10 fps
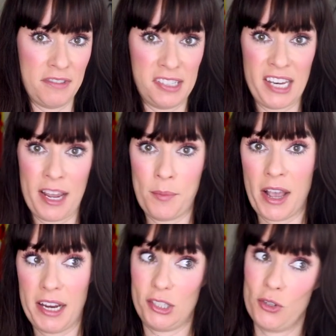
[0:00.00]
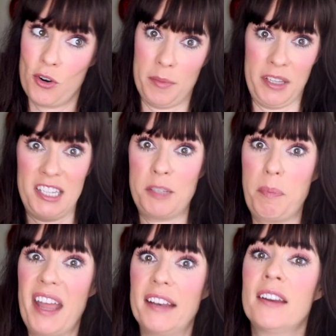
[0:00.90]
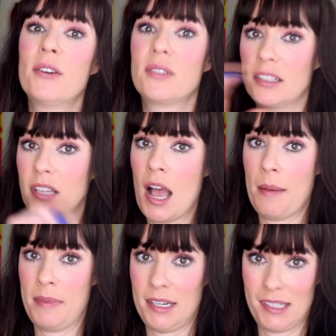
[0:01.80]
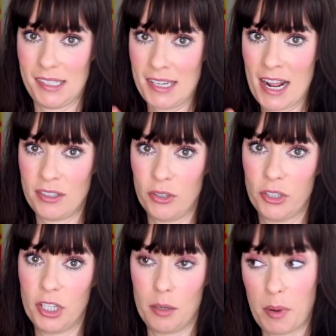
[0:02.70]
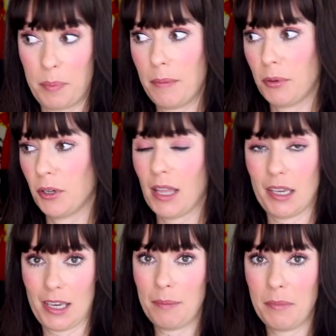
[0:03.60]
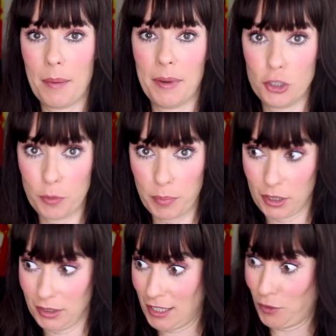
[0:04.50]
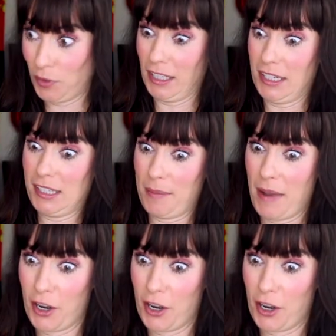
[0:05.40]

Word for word: the same way, it's normally it's bad news, it's ominous, it's not so good, but people are like, get me a bunch of birds, let's release them at